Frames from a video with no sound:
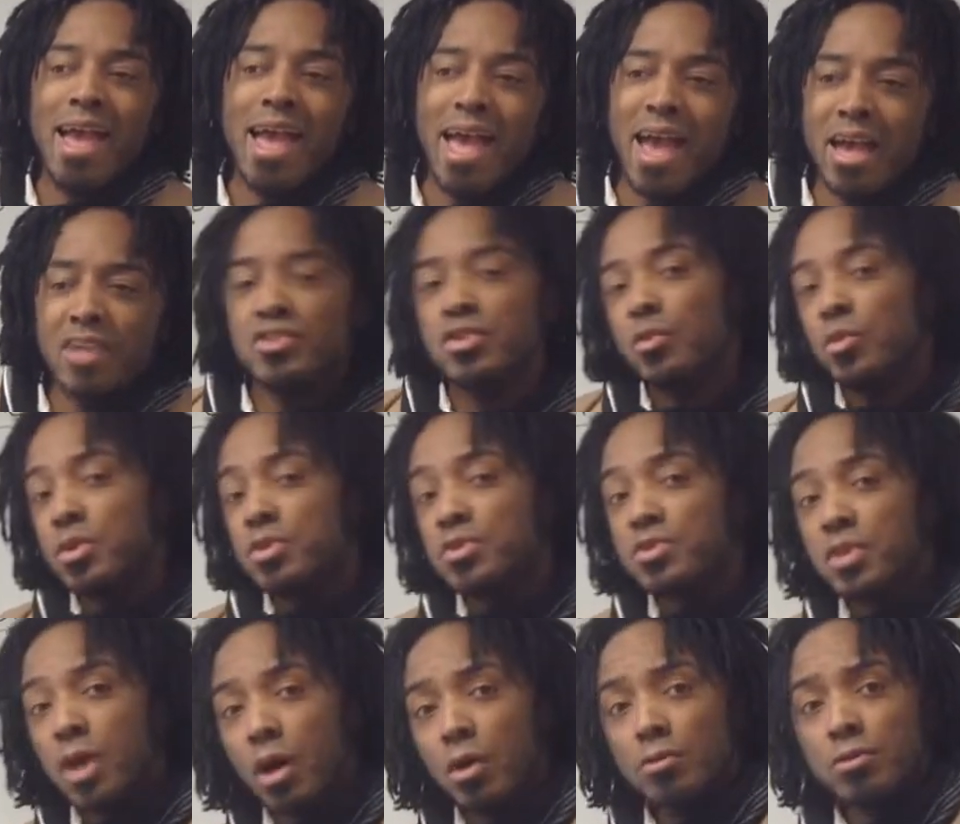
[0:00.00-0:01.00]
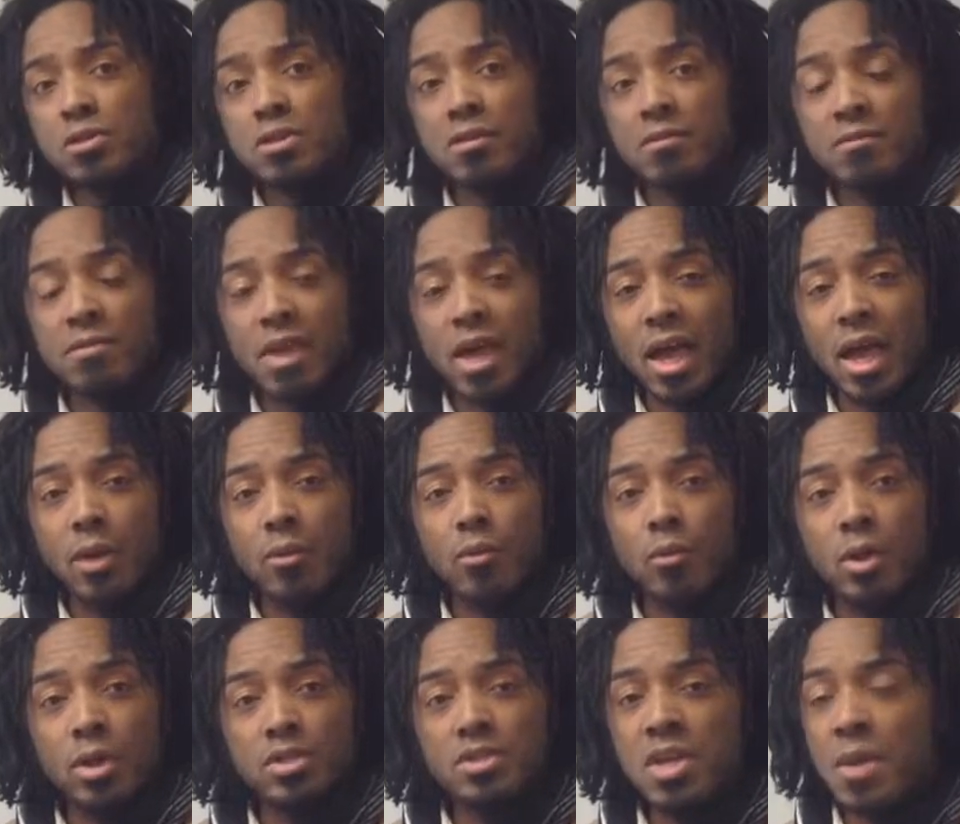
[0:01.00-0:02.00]
As a result of that,
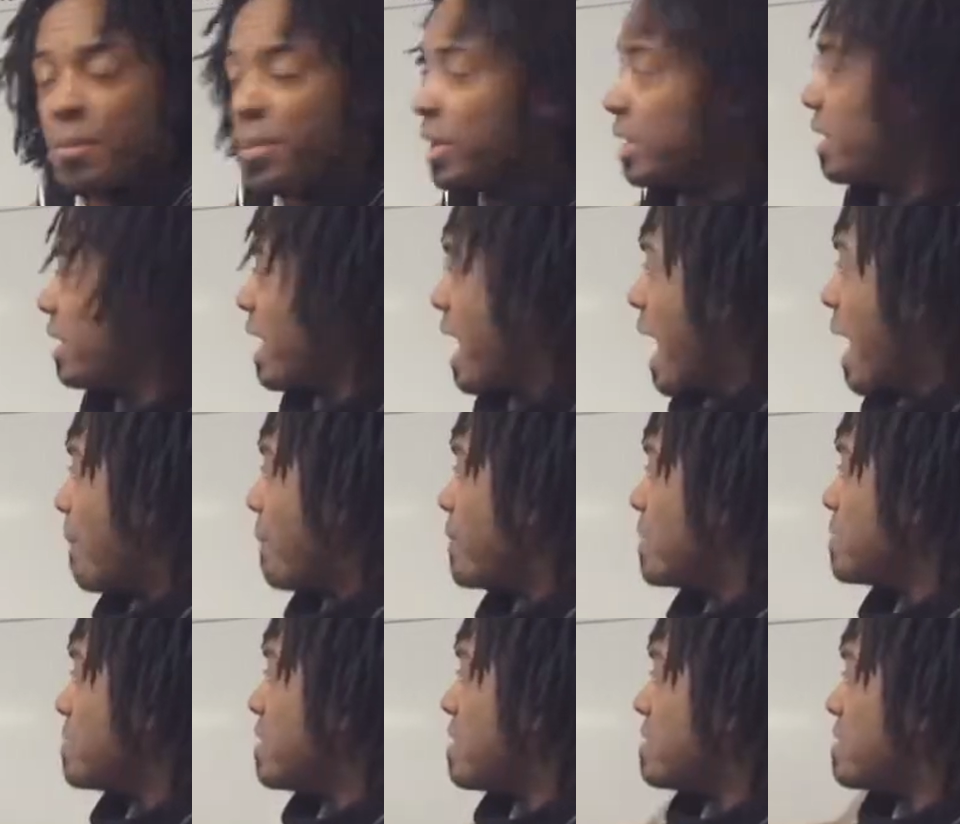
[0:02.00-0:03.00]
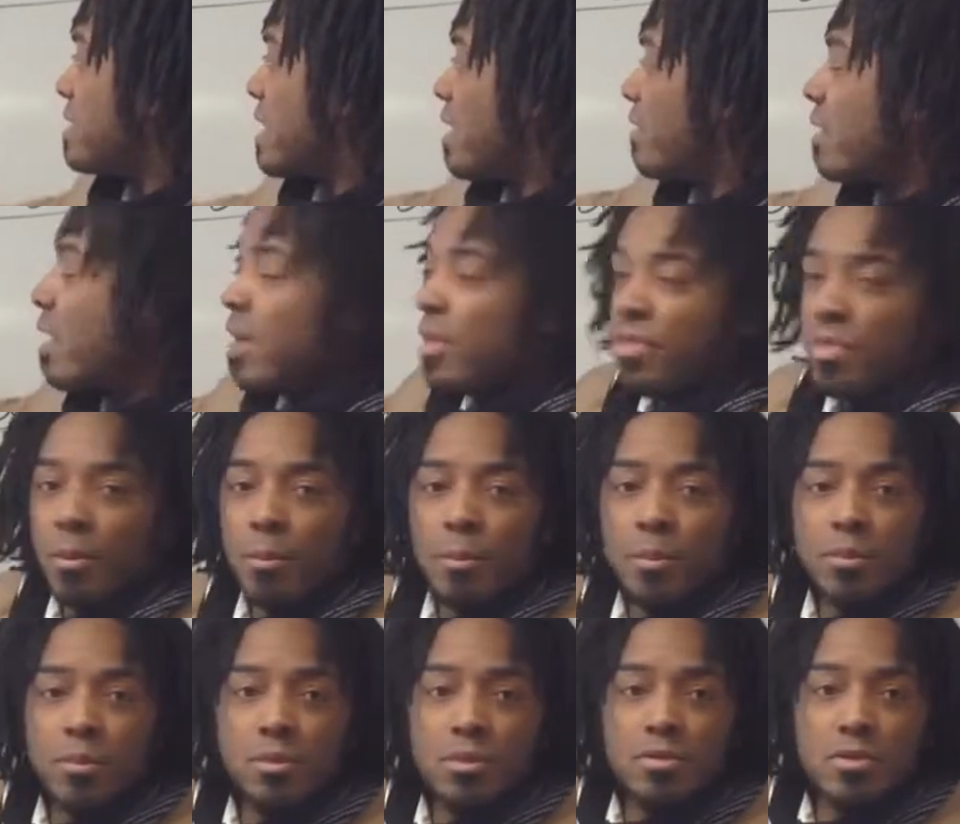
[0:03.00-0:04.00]
what typically happens is that the,
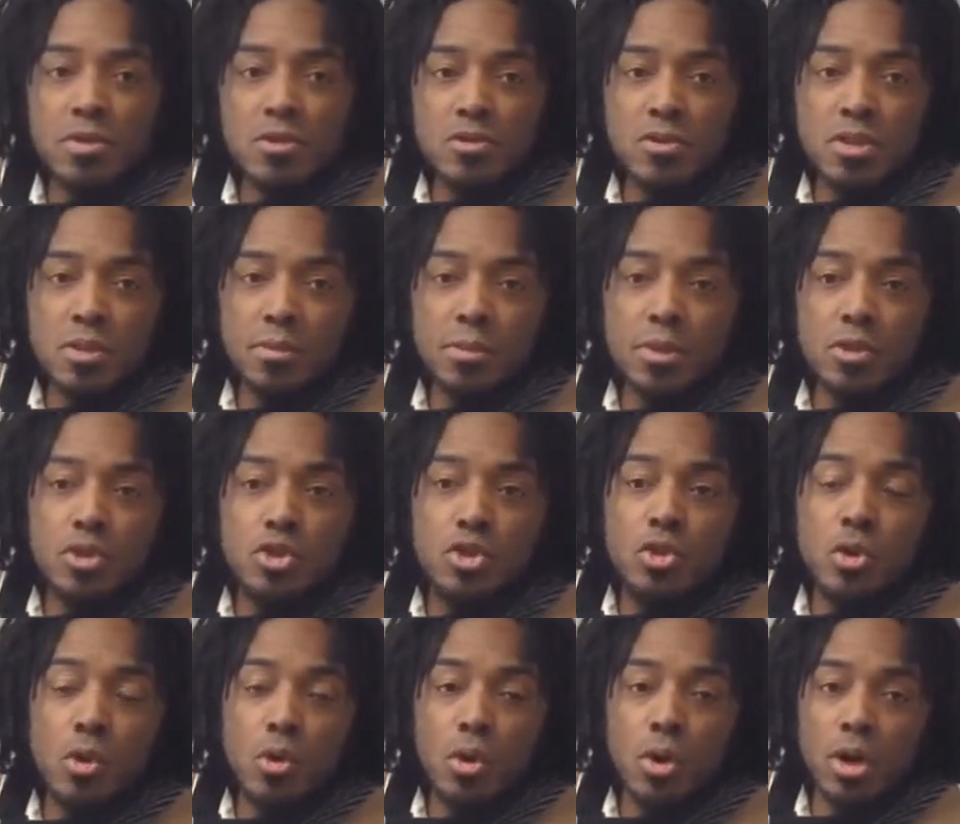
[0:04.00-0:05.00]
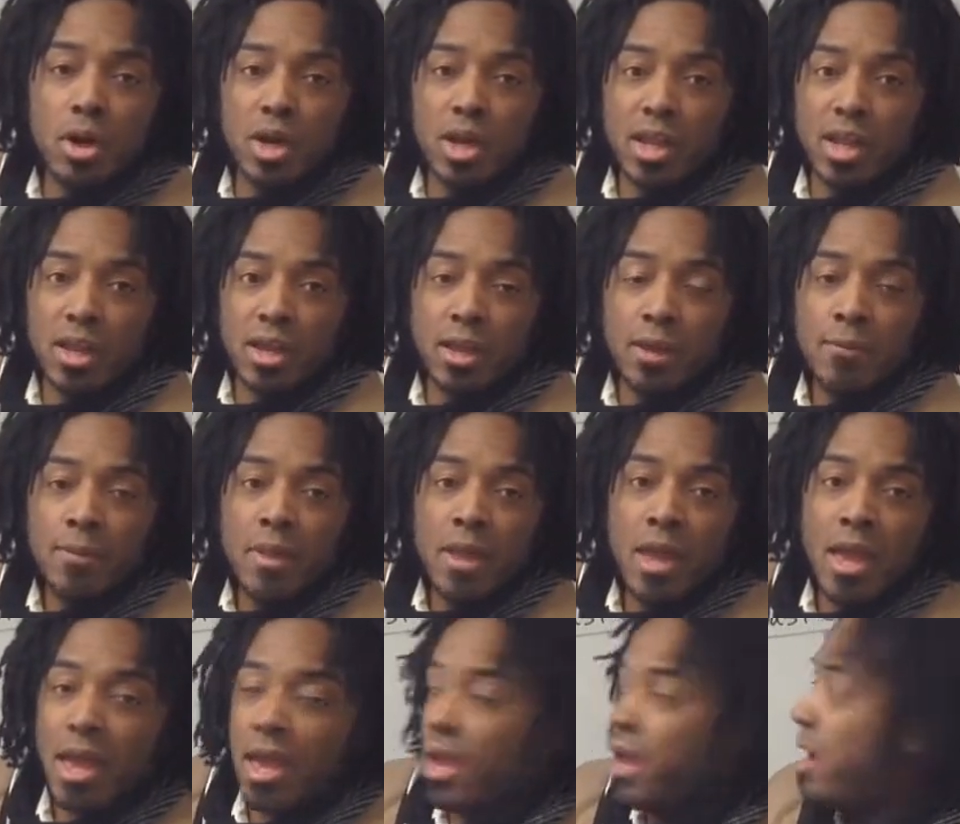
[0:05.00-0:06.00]
since the majority
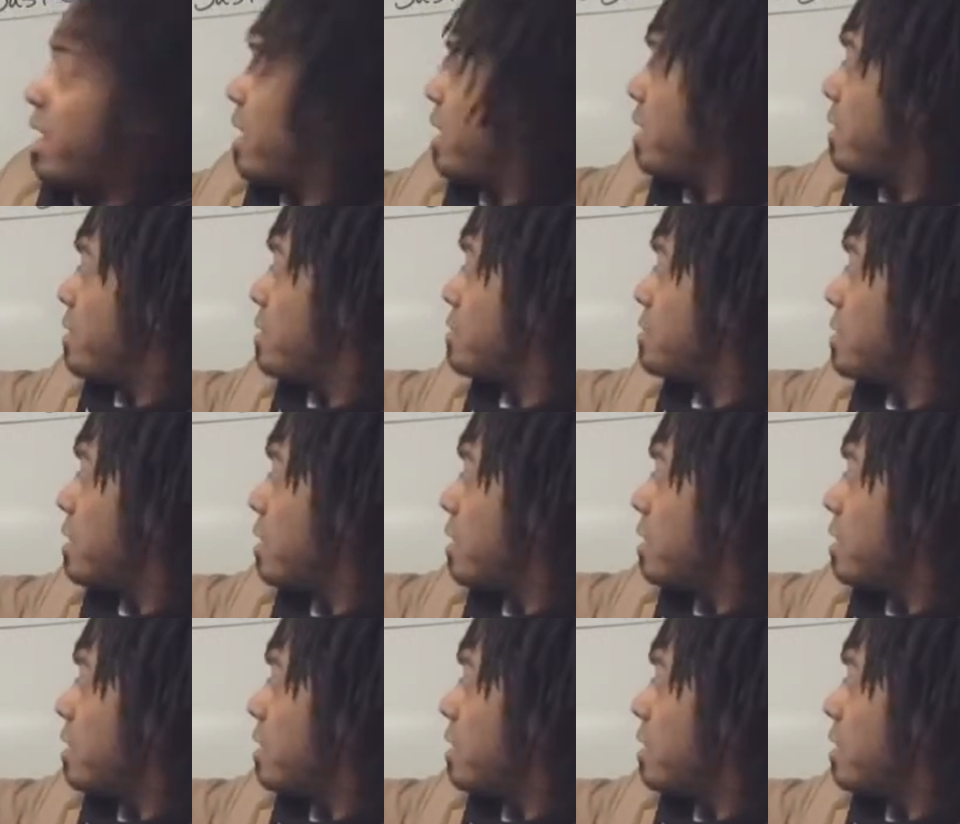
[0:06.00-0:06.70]
has